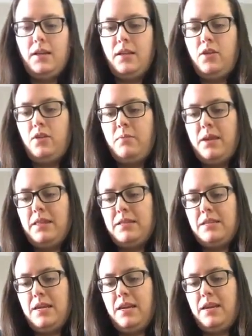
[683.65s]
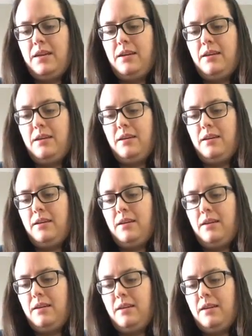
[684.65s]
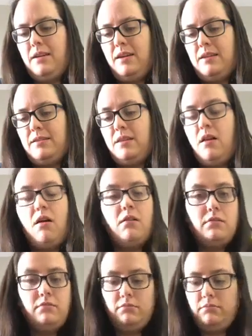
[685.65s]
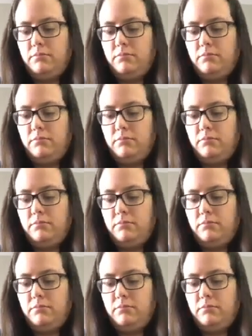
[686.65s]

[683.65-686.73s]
You can make the snake as long